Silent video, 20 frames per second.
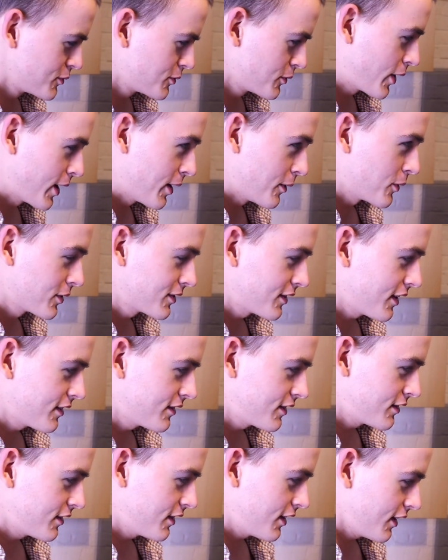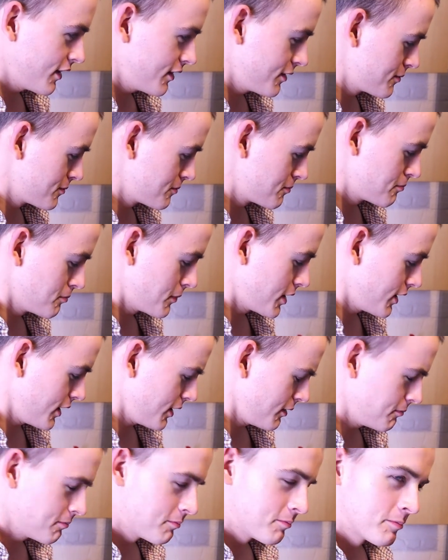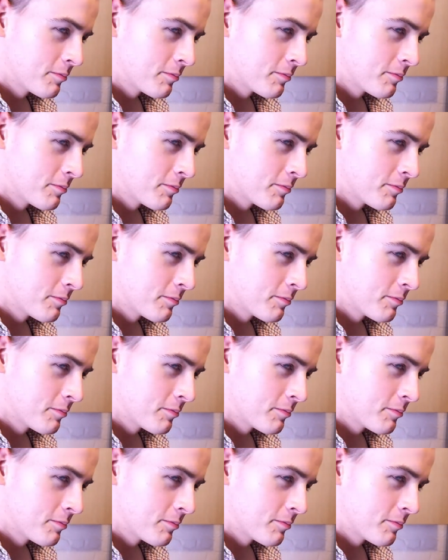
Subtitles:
Wait, what day is it today? Monday?